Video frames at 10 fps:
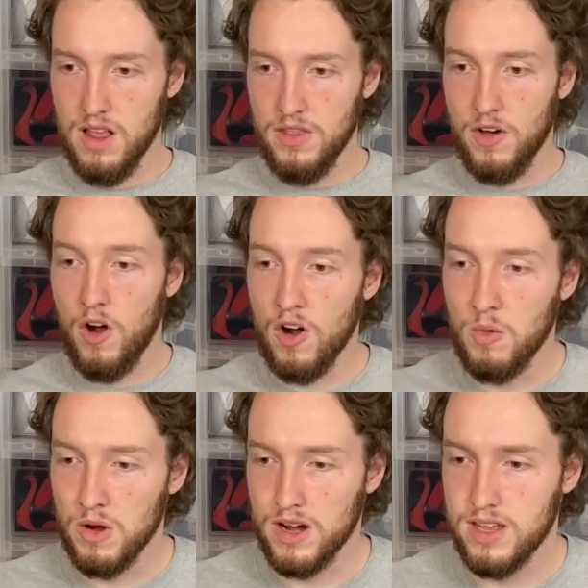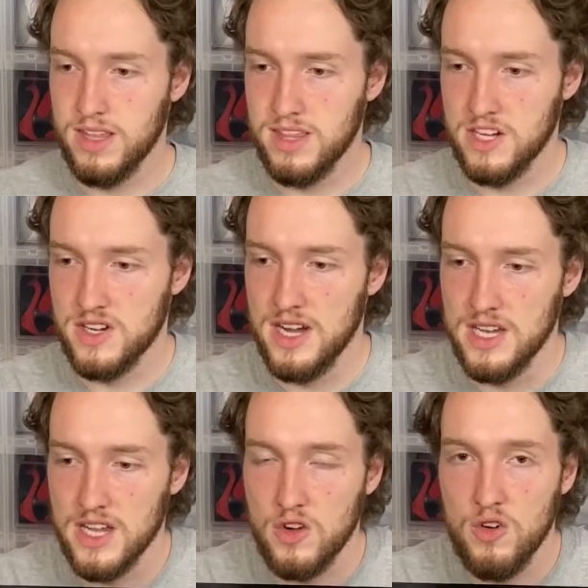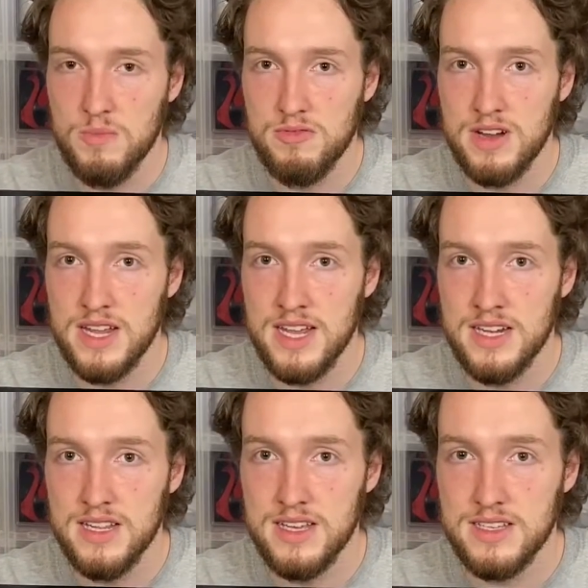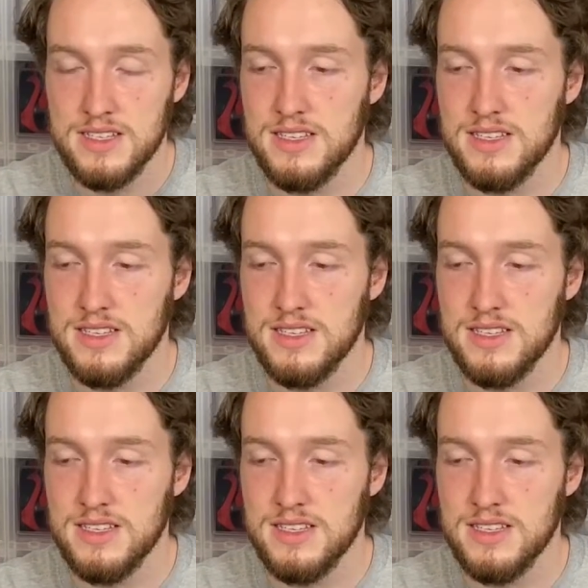the artwork that they tried to incorporate into this.